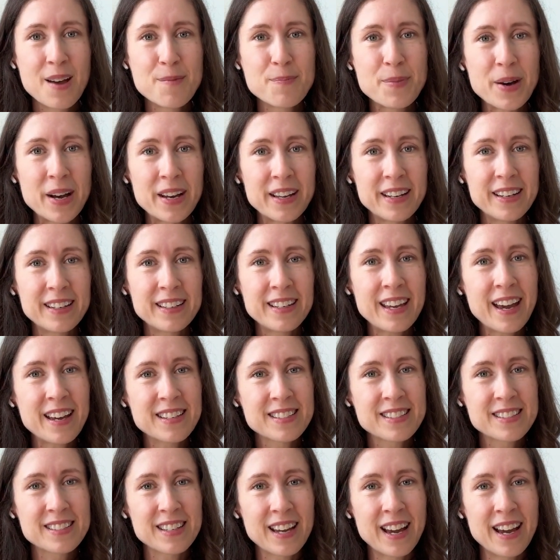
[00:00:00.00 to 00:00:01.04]
But
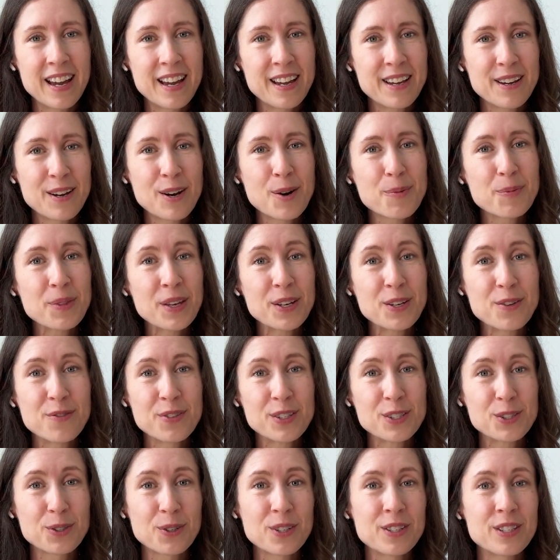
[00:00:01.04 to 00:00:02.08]
yes, I hope that you've
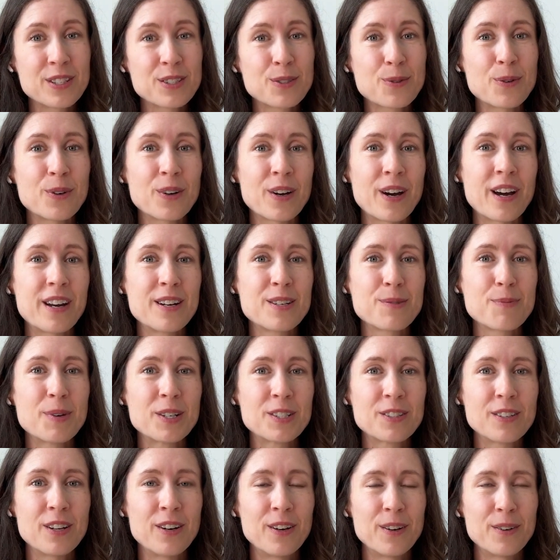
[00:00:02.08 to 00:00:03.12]
enjoyed this
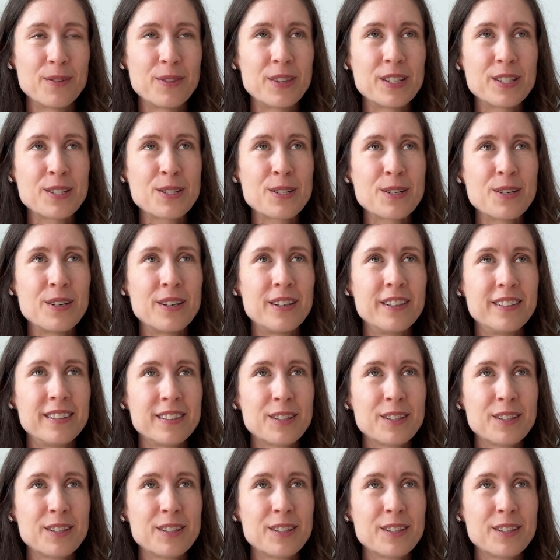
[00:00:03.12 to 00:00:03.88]
this